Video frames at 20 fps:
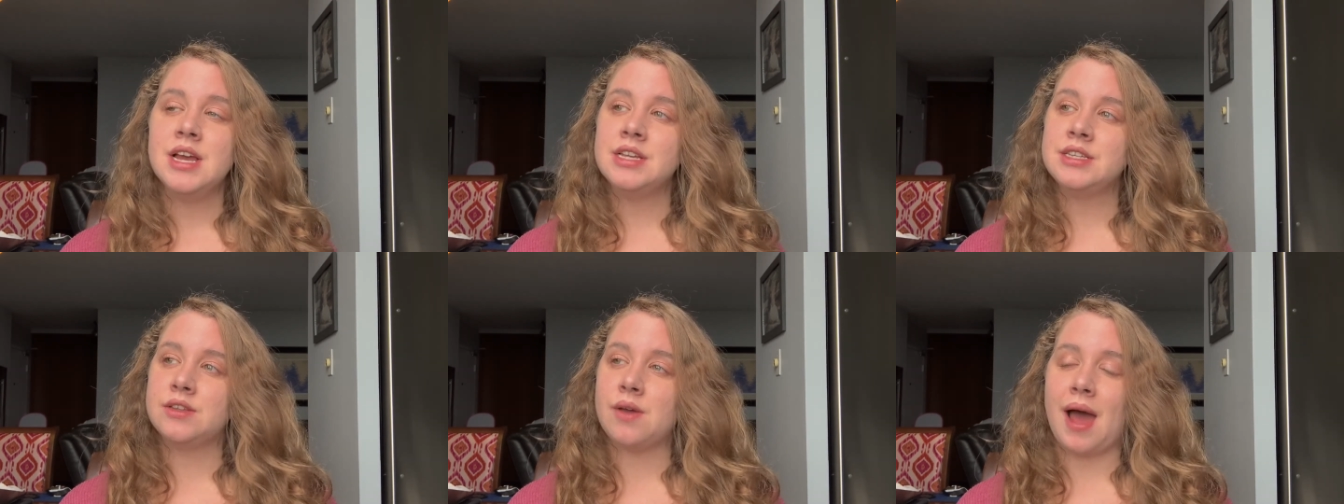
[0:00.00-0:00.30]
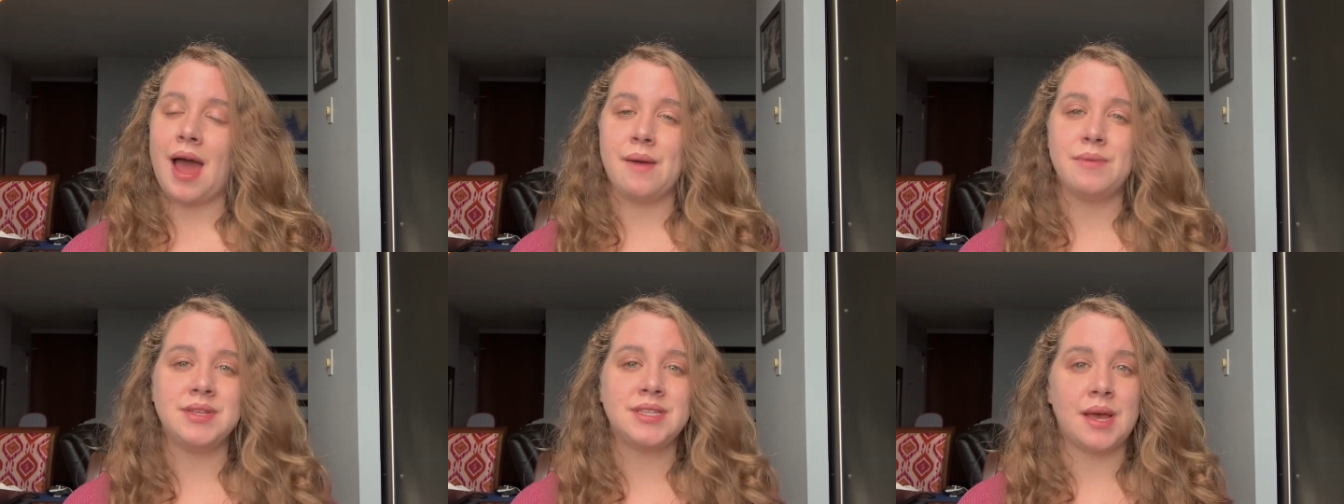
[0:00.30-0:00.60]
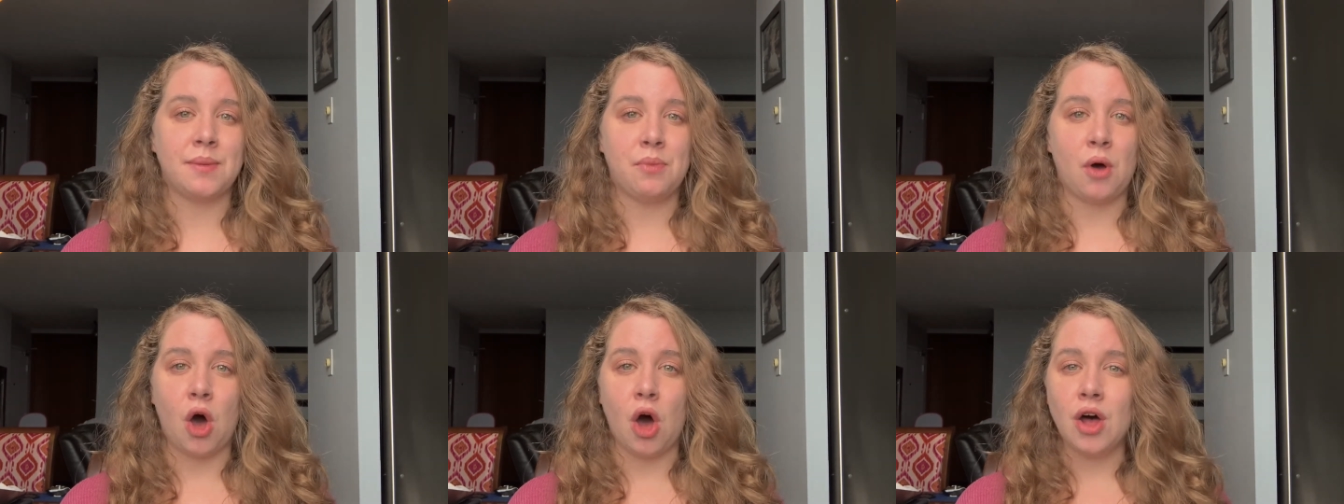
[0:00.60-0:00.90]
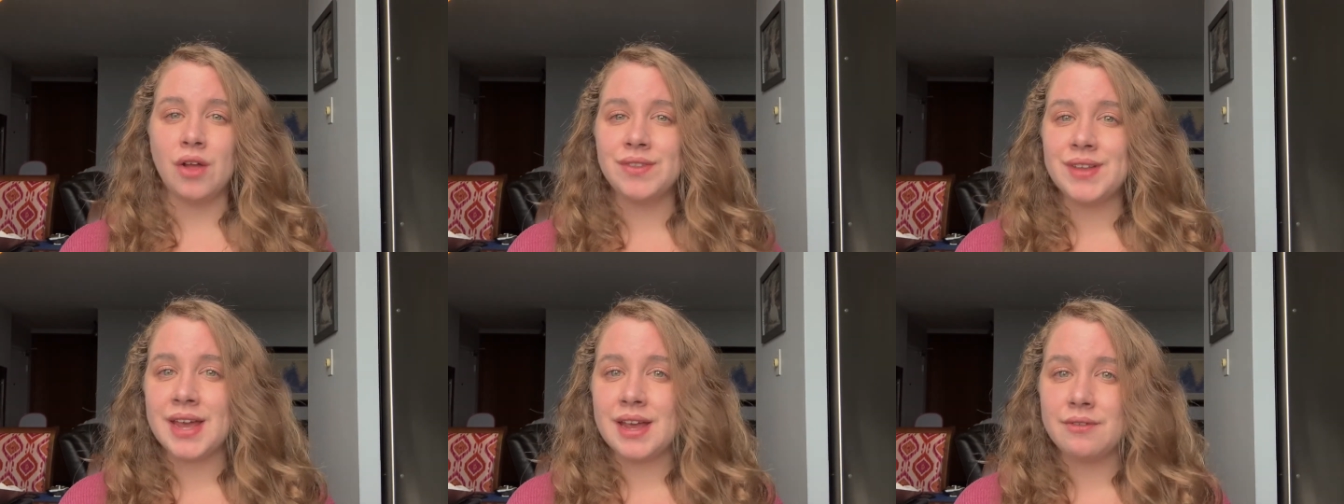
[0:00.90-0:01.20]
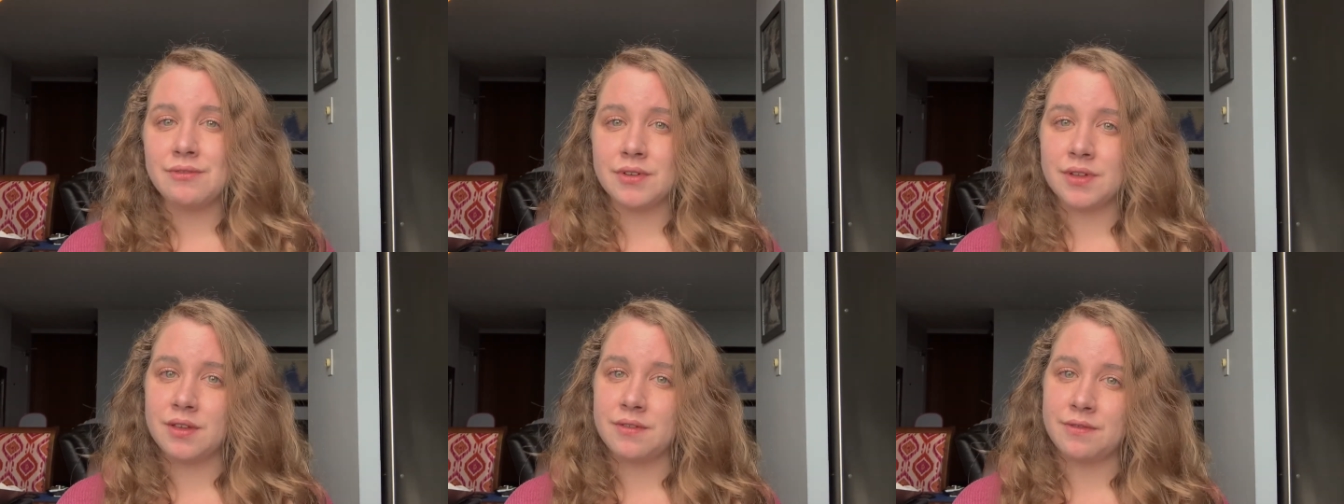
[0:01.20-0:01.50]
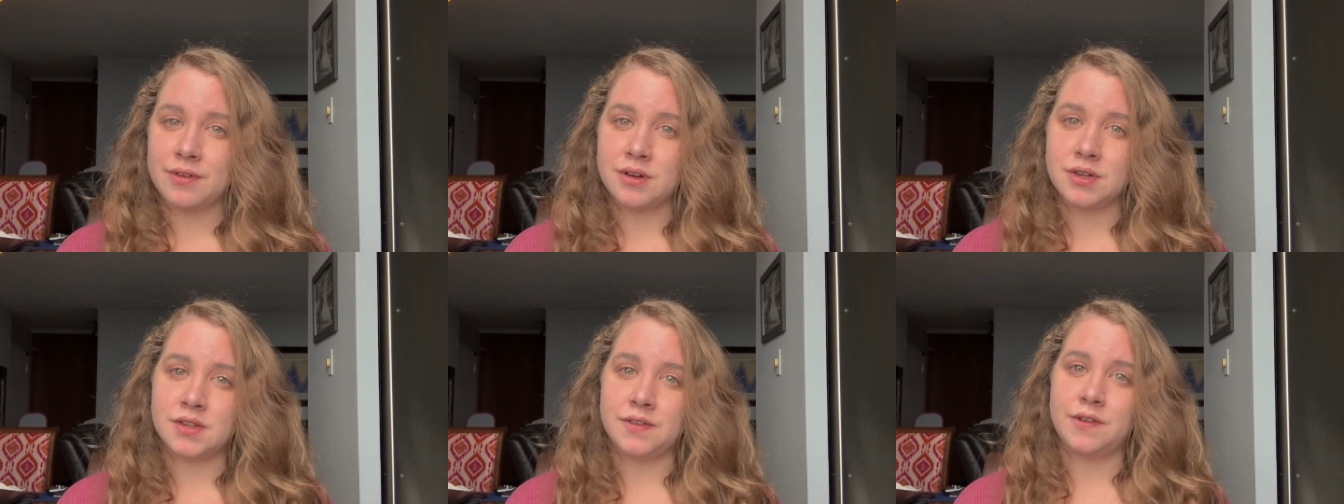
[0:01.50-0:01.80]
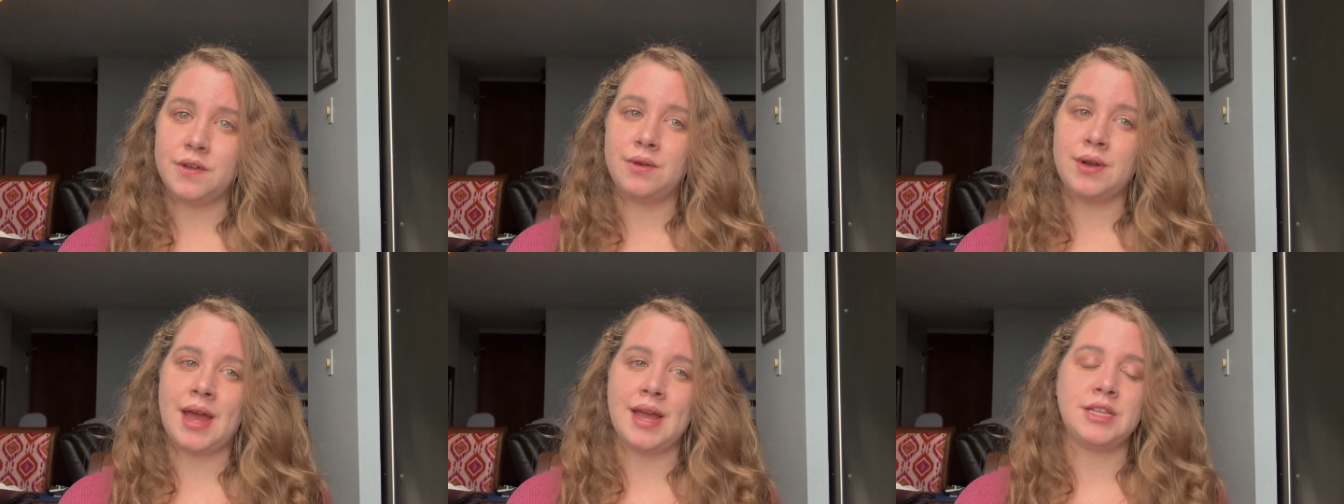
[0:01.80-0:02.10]
So I was up all night for the first
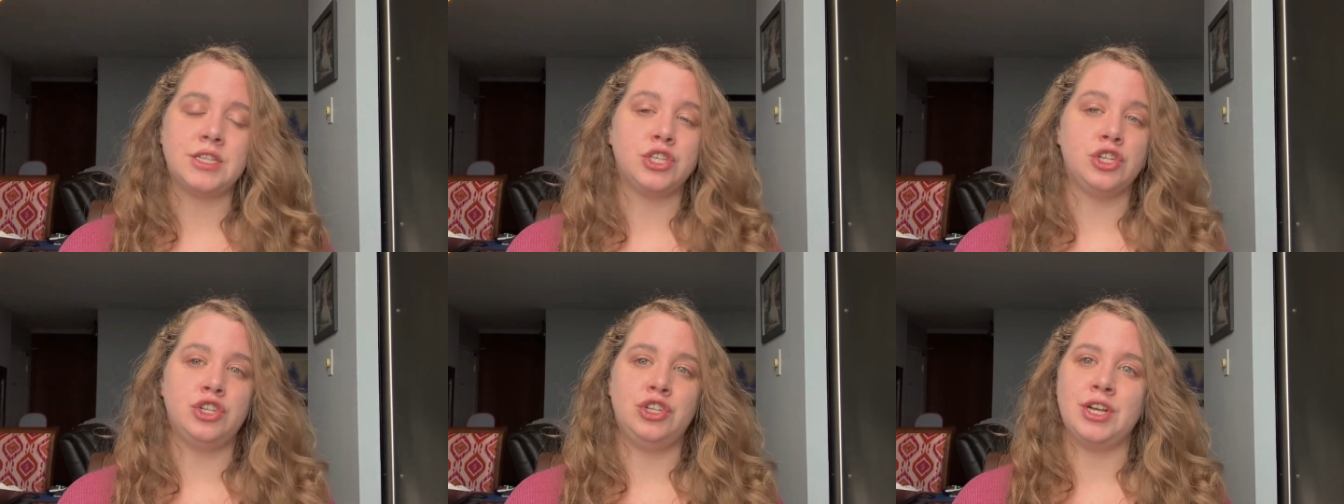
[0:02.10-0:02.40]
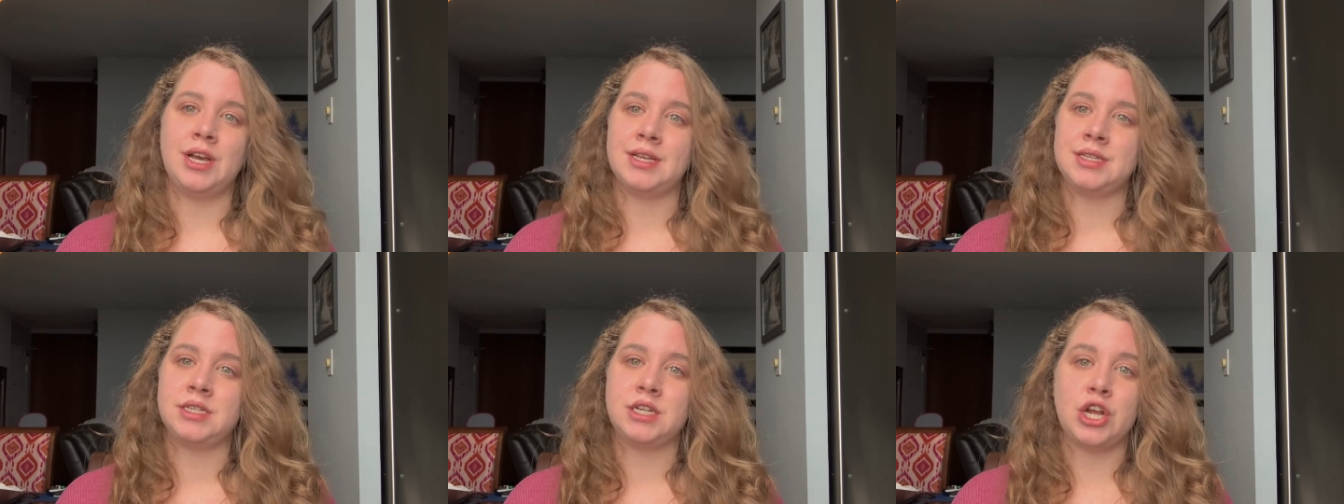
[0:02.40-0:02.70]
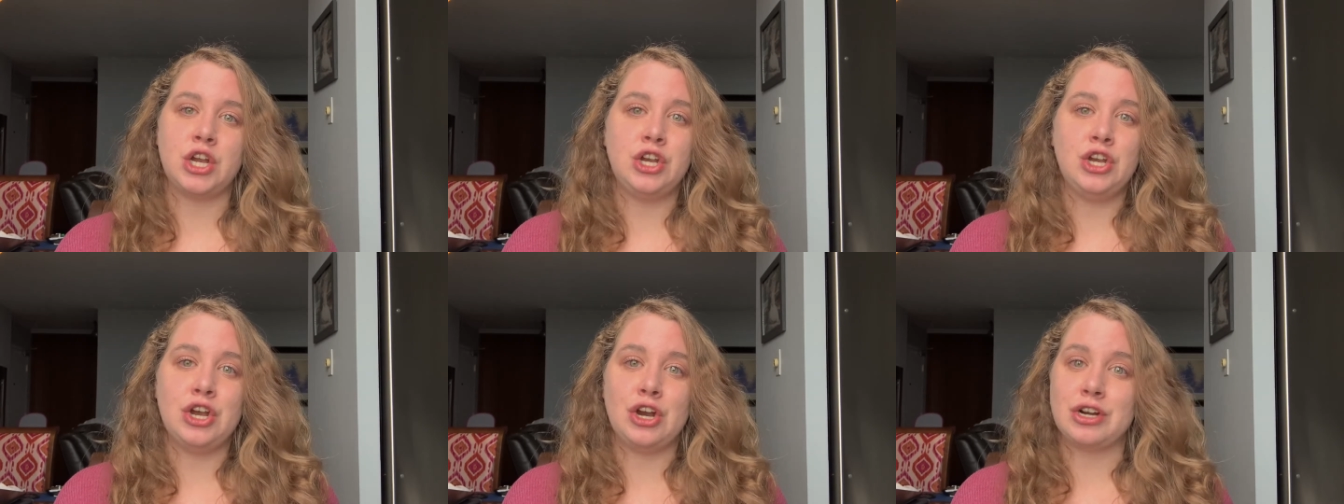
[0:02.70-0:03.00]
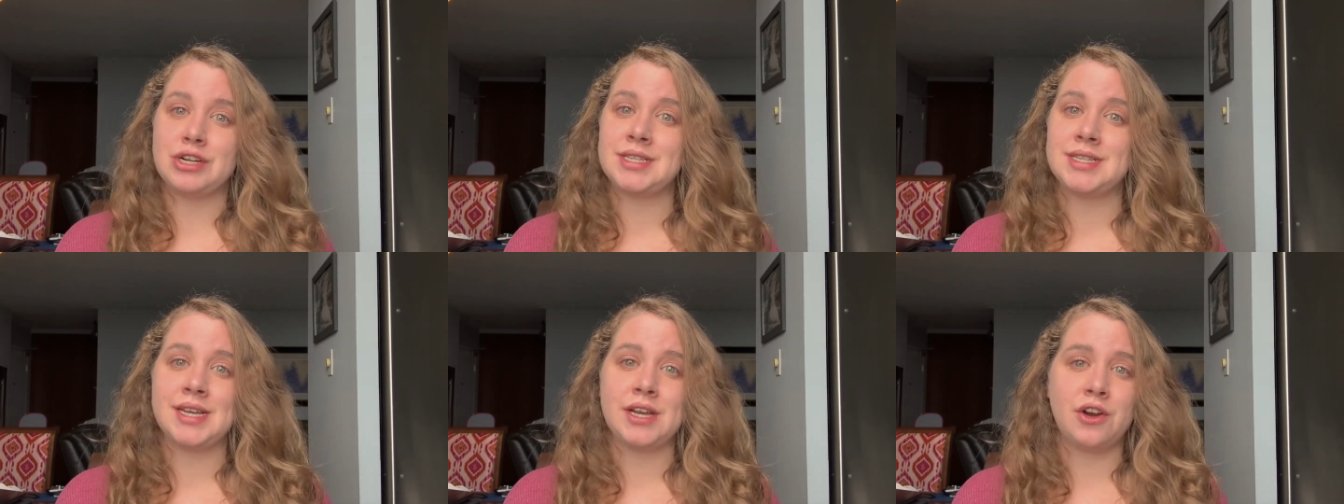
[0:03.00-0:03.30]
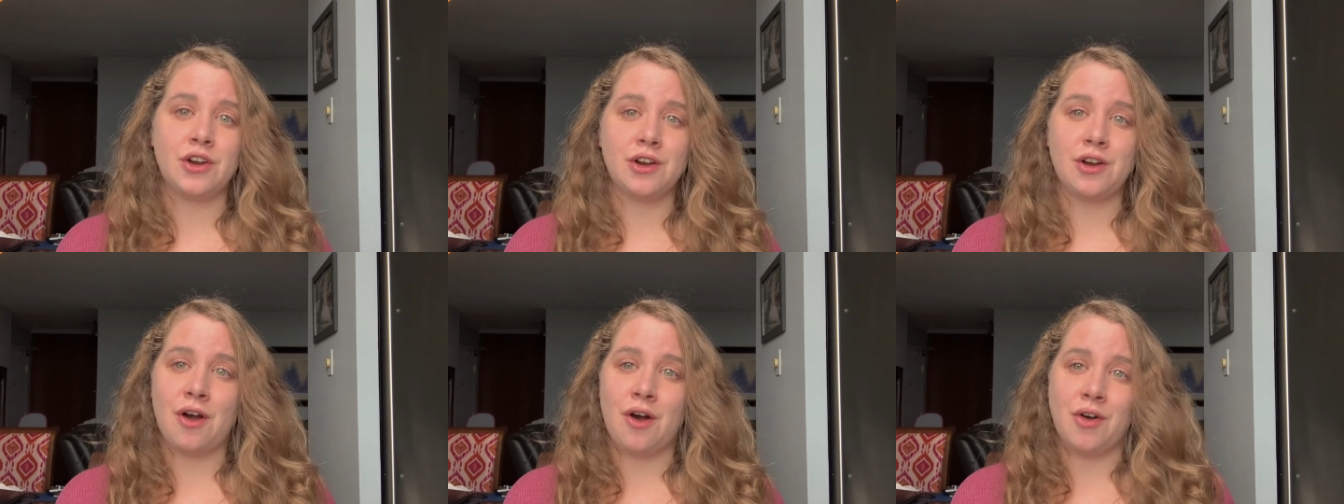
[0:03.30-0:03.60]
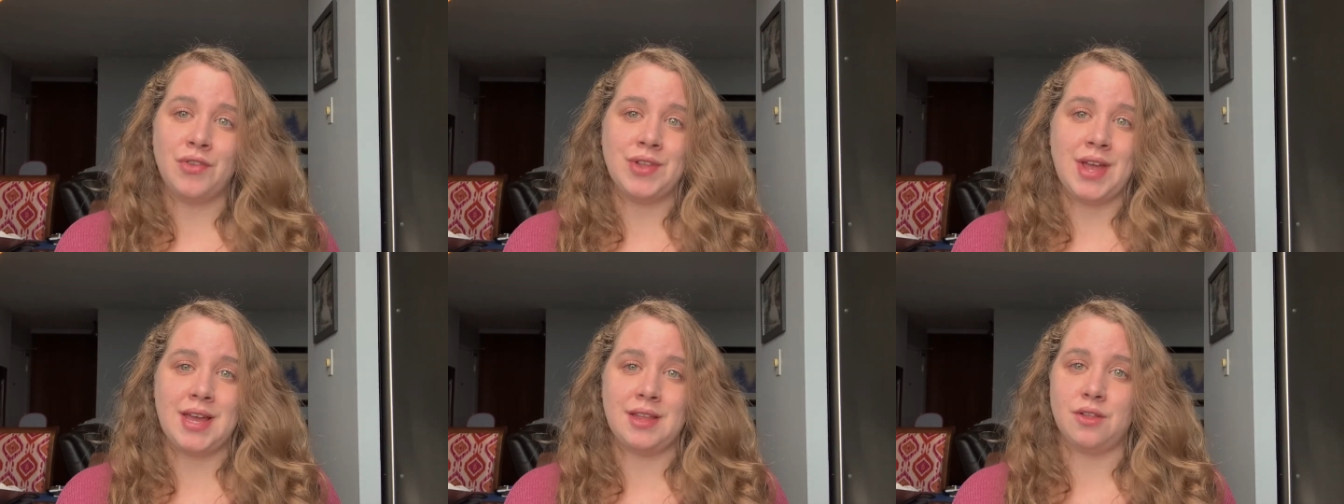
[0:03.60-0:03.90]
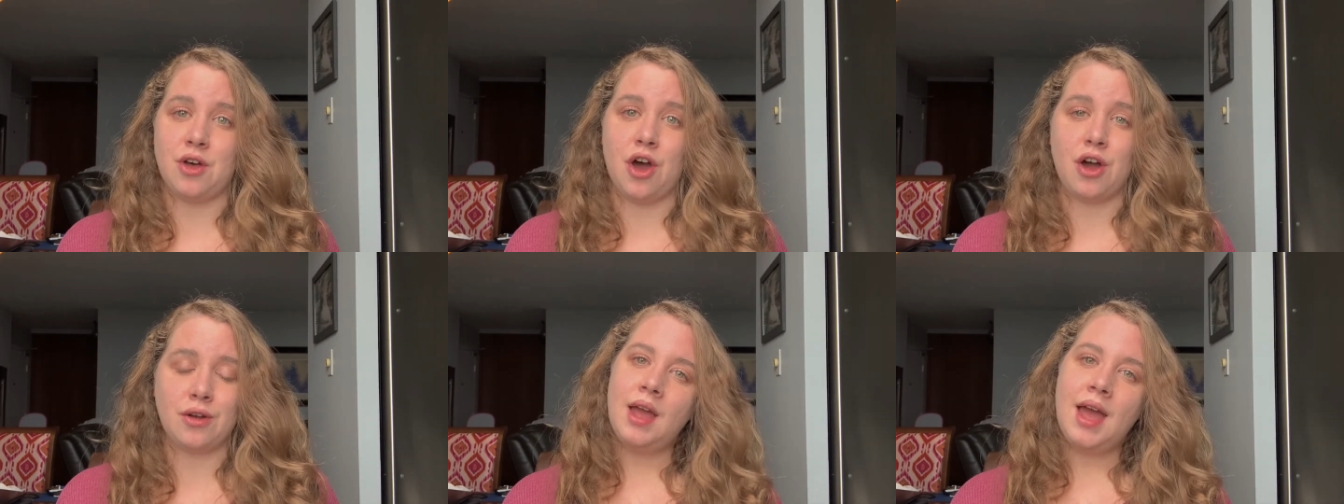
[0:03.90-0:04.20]
few nights just nursing her all night
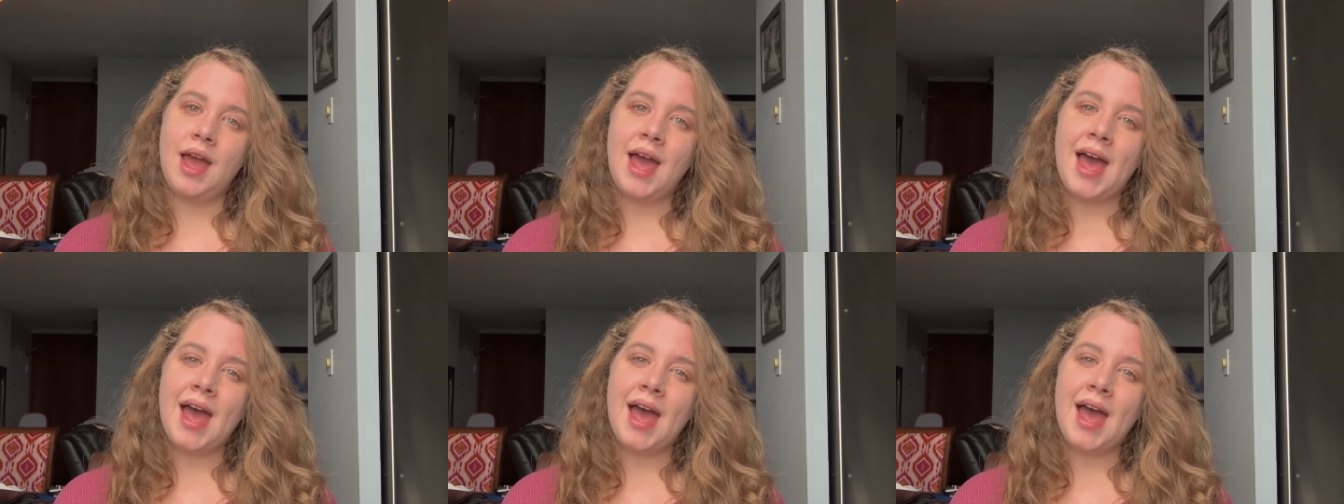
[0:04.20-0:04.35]
long.